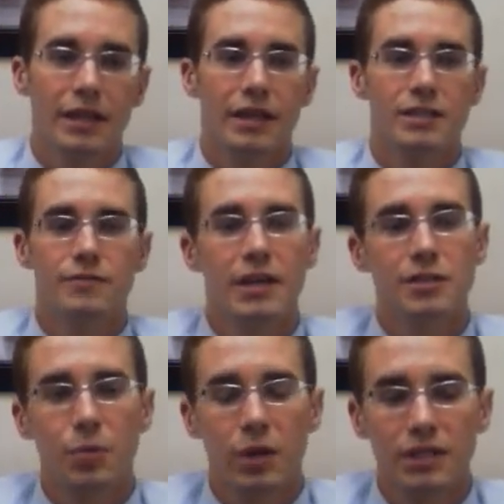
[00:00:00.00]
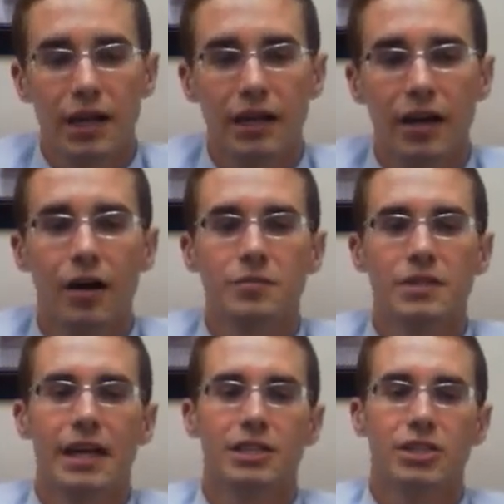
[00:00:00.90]
It's
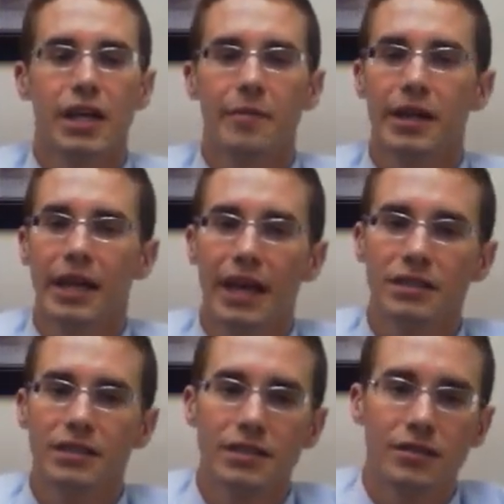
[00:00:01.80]
facebook.com/diamondkansas.